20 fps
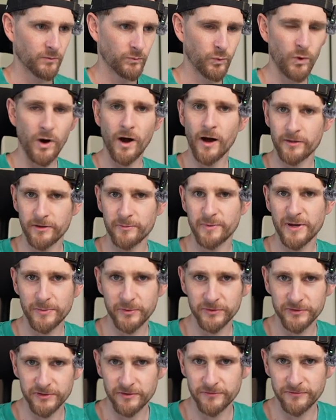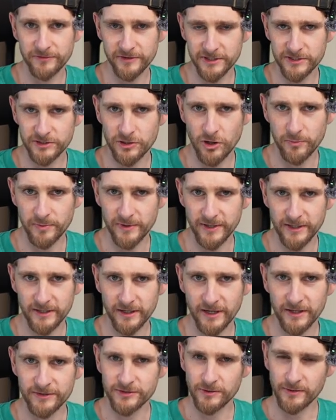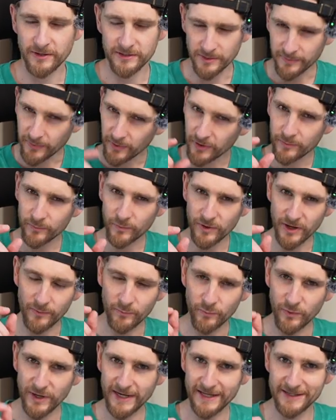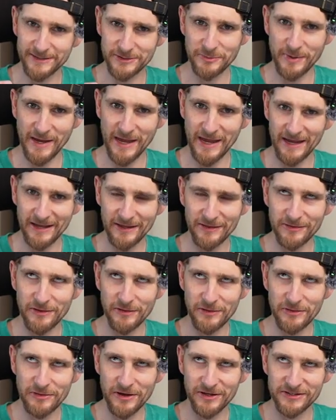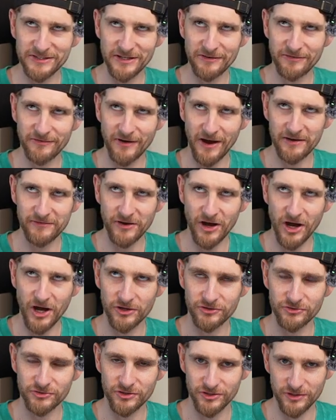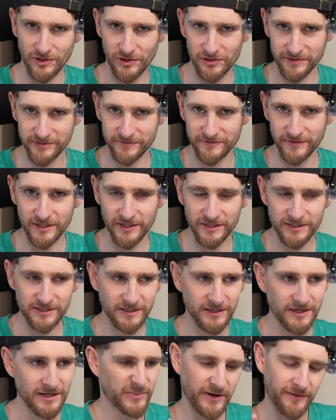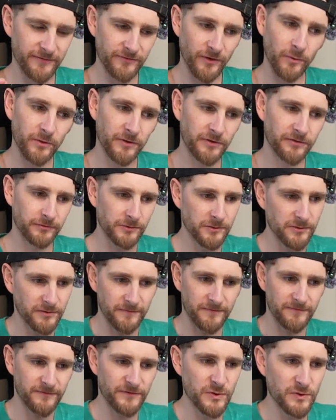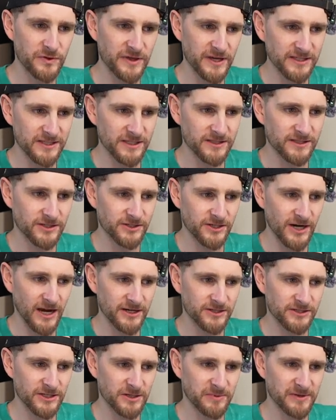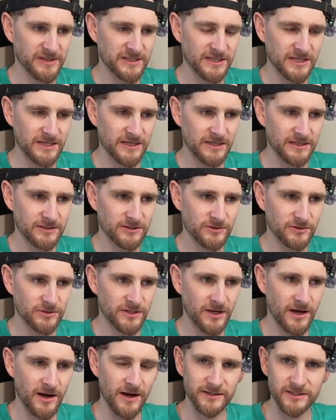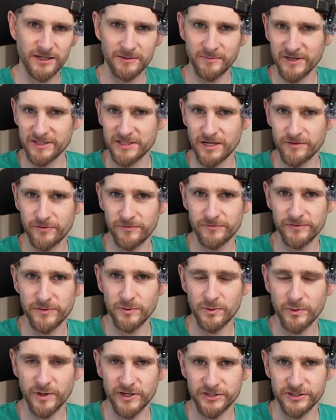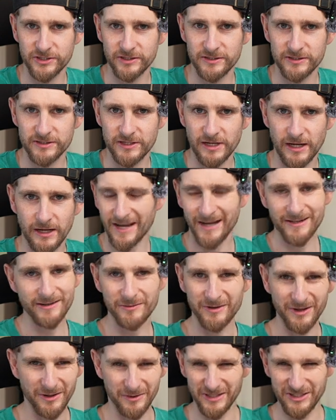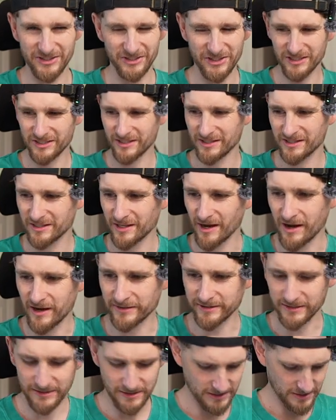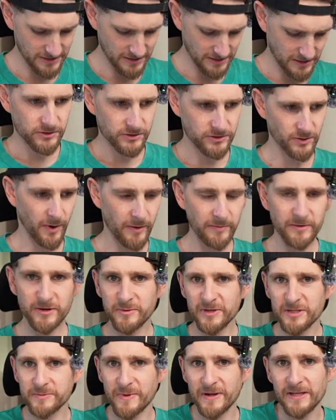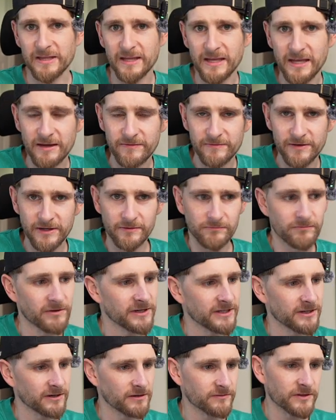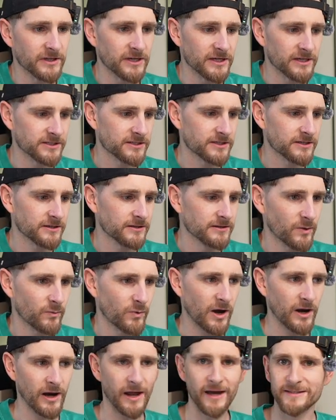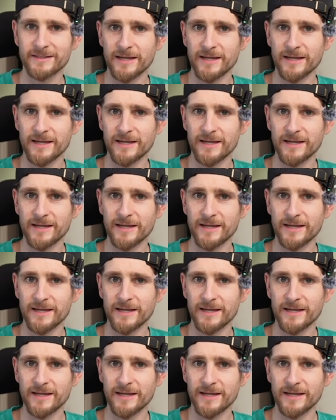what other people do for this topic. And so there's a point where I'm willing to pay the $3,500 for this. But I've thrown a few things into ChatGPT to start asking myself a few questions. Like, I don't know, it's just a start. So I'm gonna be spending the evening reading over this while I